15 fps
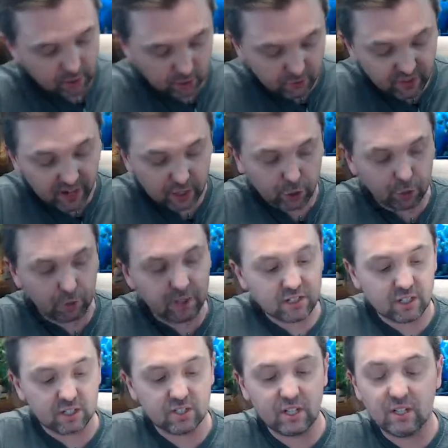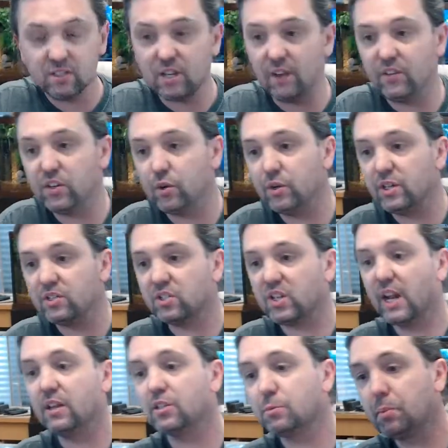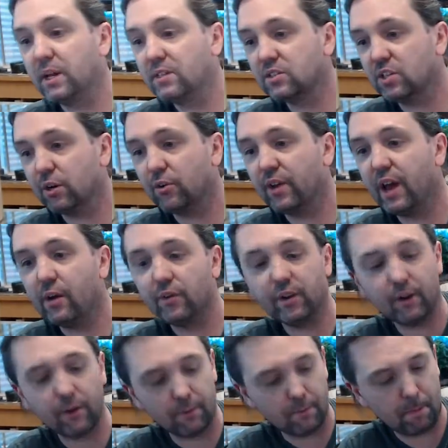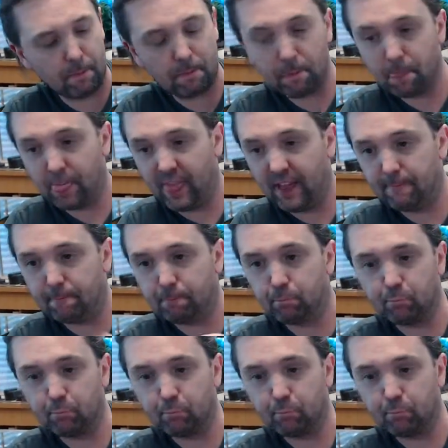3 sixteenths heavy duty stainless pins that are down here. Okay.